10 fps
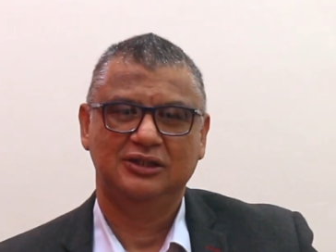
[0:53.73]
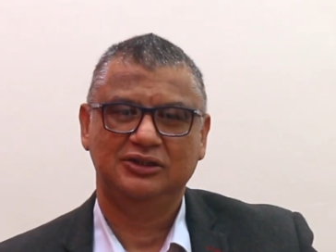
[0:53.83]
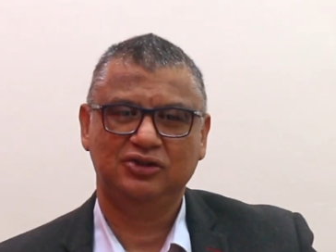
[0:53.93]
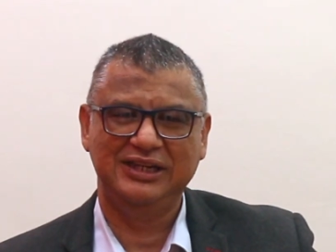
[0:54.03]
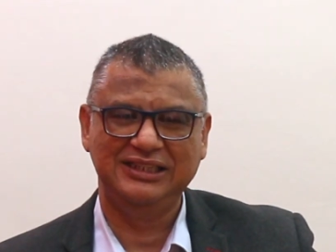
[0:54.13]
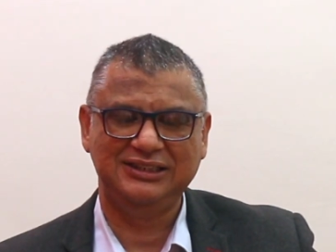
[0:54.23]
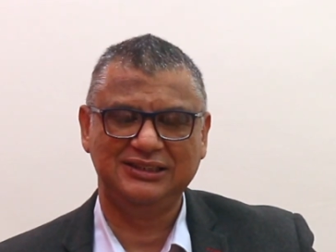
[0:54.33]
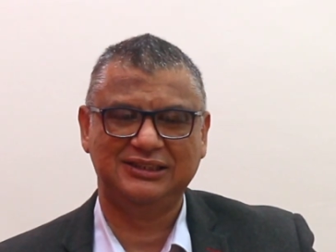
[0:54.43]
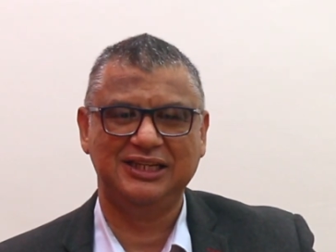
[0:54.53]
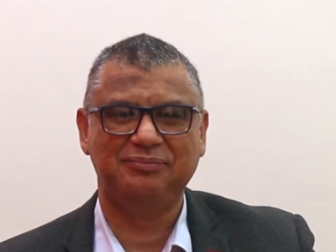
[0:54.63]
So let's
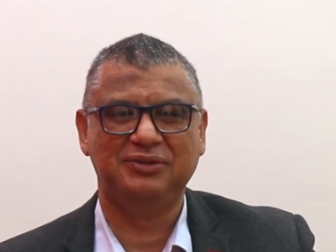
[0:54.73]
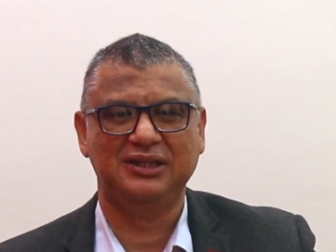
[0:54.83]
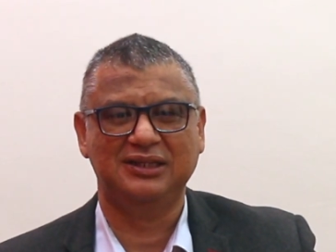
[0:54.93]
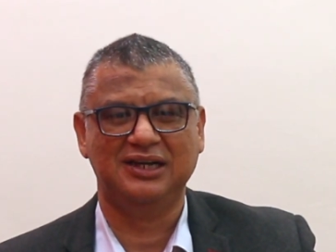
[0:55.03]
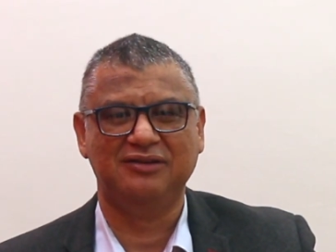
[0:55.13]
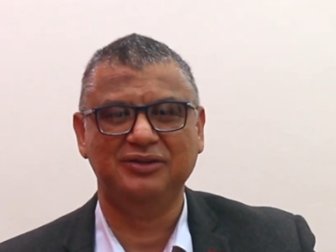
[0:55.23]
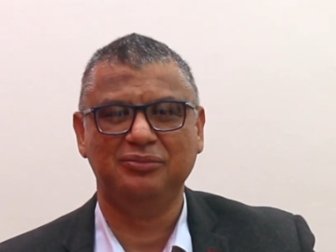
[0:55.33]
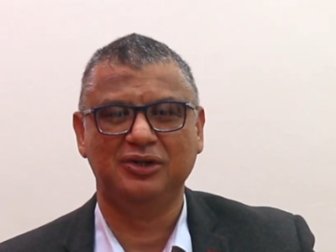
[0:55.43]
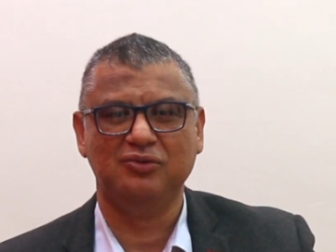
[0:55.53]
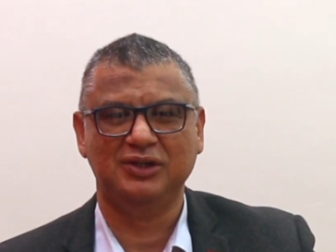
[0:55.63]
accept that the governing
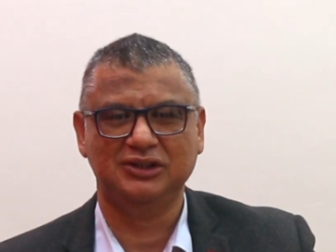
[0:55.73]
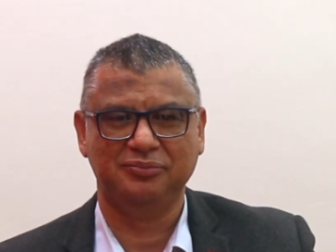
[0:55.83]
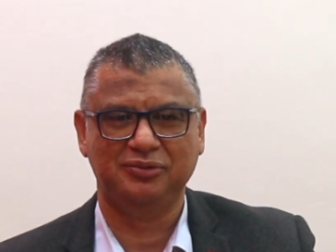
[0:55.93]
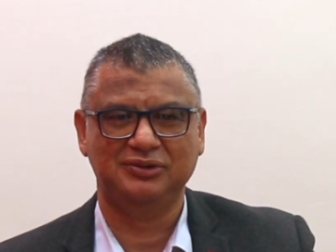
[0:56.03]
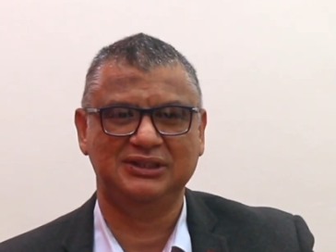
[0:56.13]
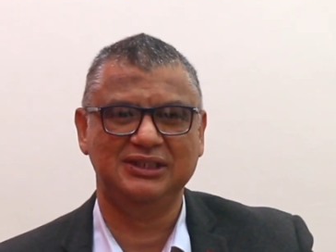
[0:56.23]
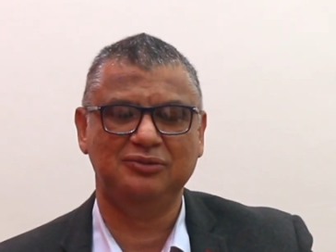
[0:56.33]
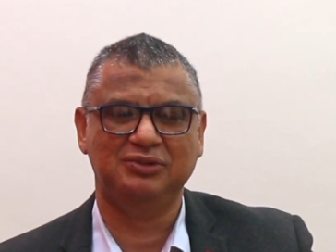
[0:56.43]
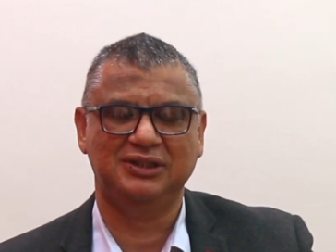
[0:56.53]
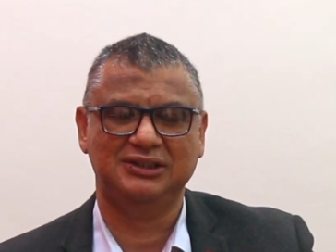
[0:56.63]
body wants to
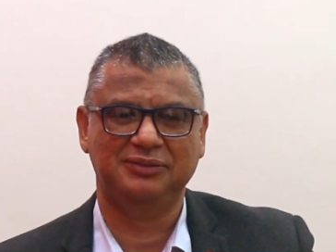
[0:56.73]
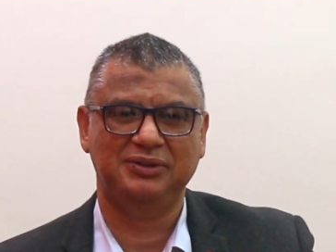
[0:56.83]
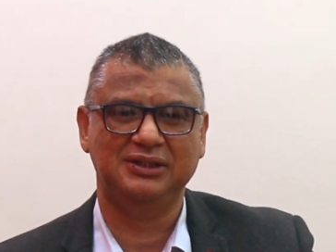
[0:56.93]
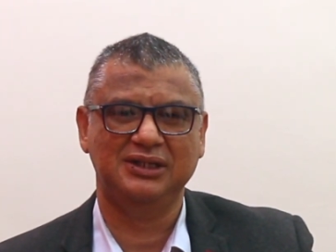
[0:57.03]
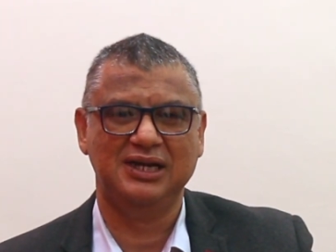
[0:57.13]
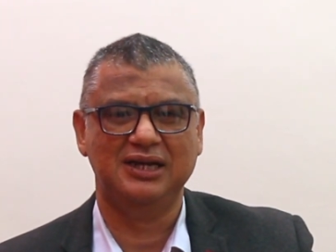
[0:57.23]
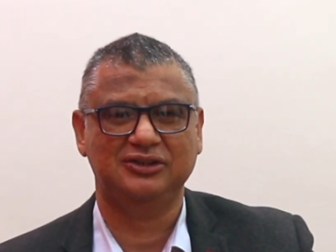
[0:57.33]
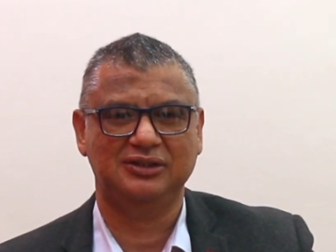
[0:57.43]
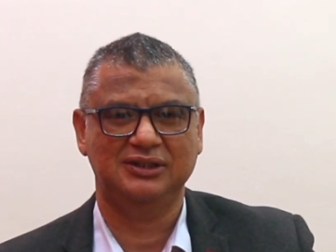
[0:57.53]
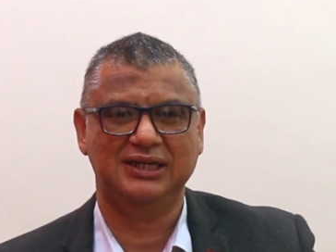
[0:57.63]
proceed with disciplinary
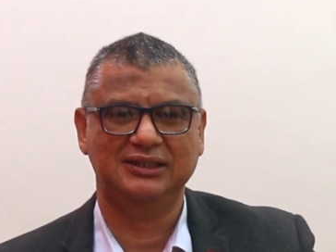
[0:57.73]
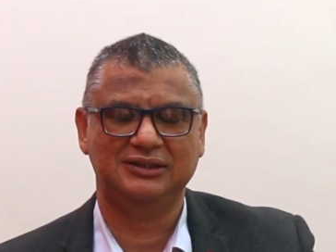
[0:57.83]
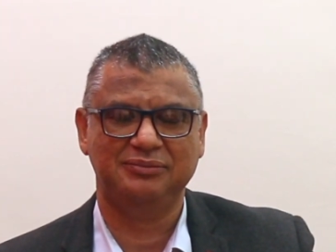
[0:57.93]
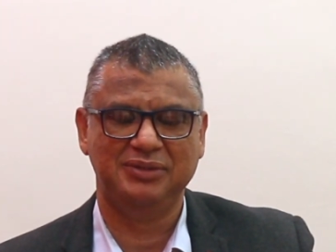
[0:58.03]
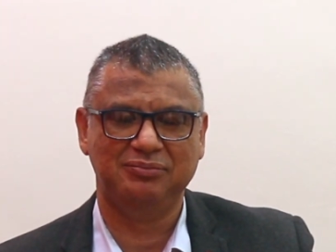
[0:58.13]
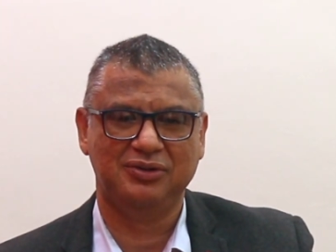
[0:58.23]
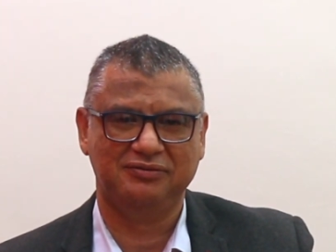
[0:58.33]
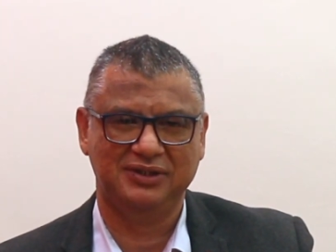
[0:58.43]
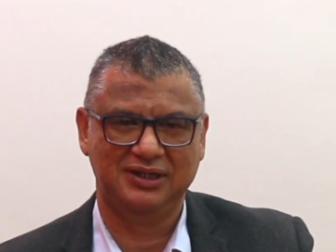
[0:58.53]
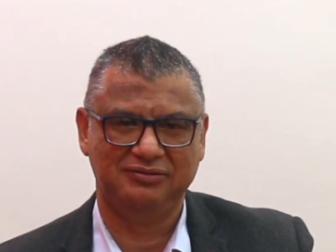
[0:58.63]
action against a member
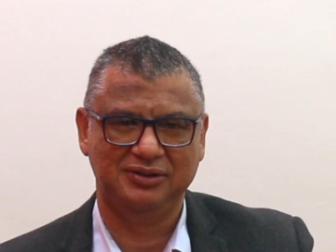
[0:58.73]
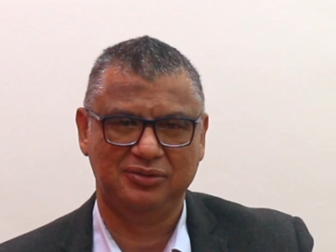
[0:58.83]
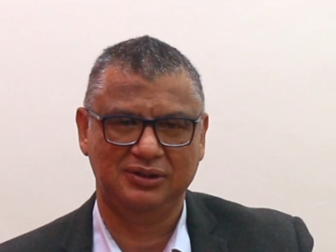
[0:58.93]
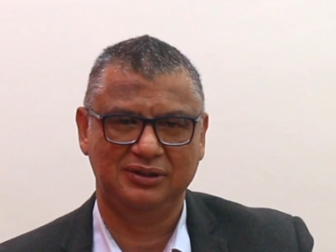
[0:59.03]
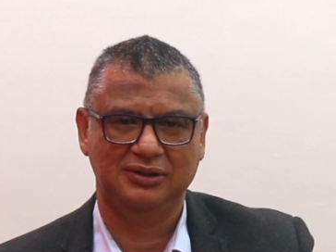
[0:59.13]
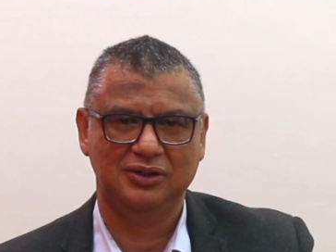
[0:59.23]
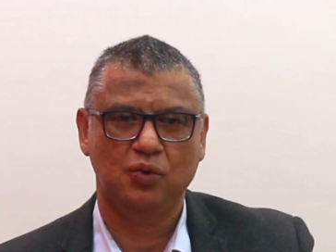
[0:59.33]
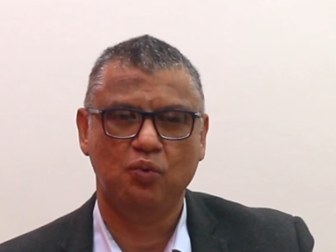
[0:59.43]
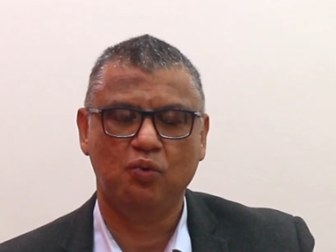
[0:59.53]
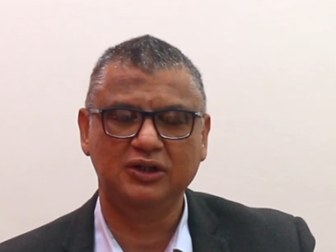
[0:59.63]
of the governing body.
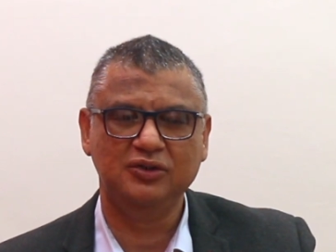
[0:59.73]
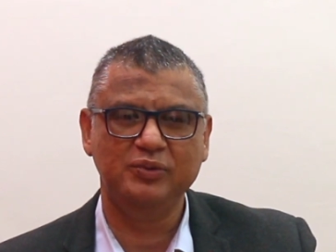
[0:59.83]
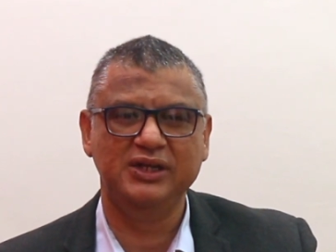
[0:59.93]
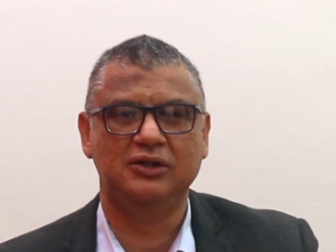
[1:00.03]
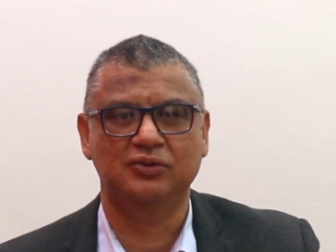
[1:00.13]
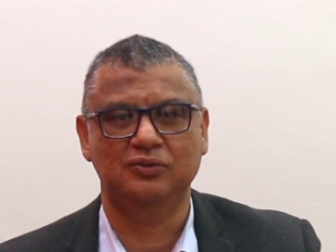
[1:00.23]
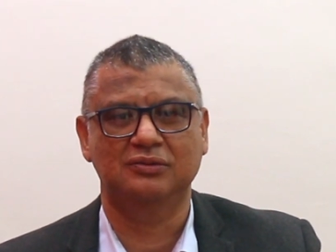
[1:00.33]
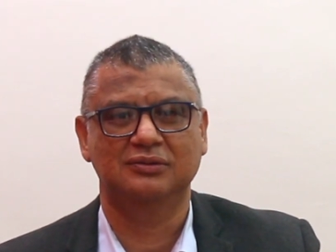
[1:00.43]
What do we do?